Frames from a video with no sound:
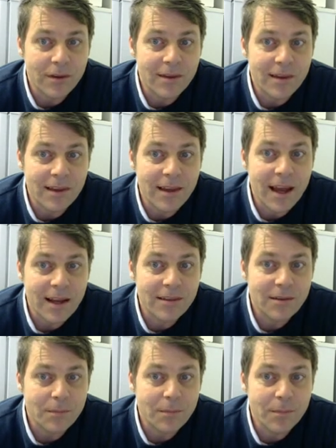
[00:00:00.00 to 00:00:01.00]

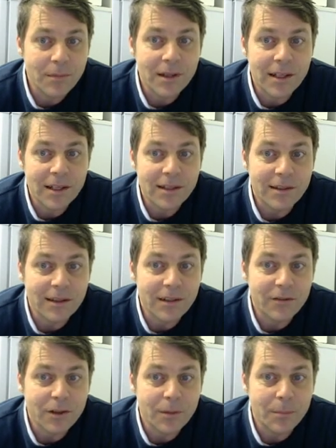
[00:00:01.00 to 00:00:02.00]
next least
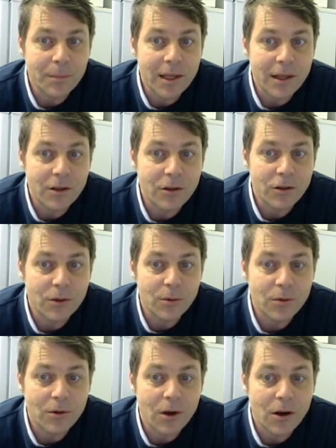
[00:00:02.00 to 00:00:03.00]
significant bit the
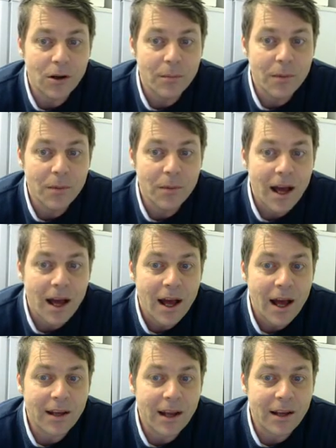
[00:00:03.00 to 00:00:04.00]
twos column
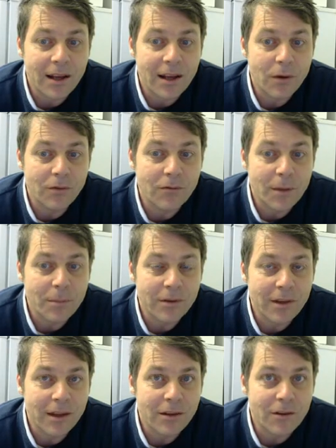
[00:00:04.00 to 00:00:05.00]
and the next one
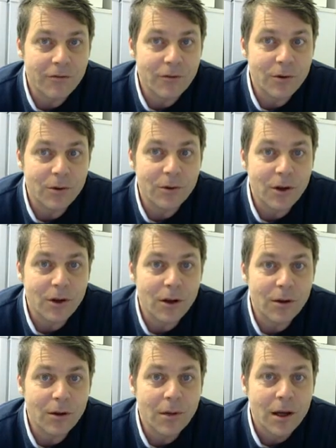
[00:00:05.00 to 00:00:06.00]
represents the fours
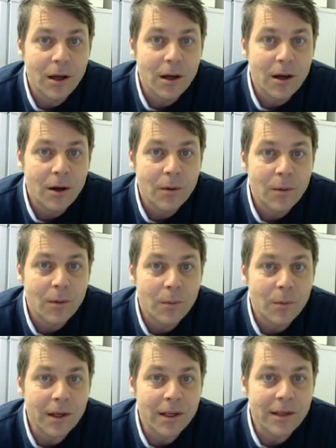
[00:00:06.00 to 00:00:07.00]
column,
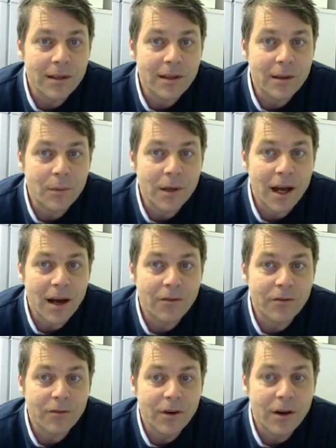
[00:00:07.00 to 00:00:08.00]
we can see we
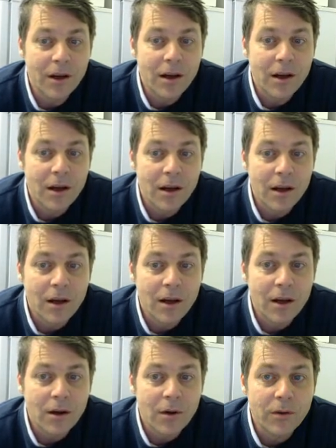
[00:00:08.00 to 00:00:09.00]
have
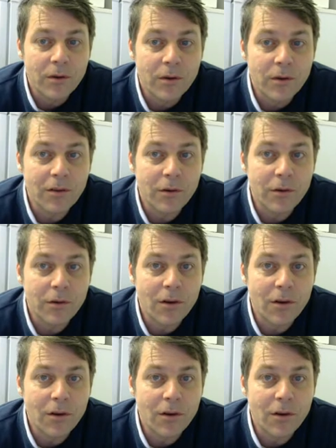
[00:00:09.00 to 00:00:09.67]
001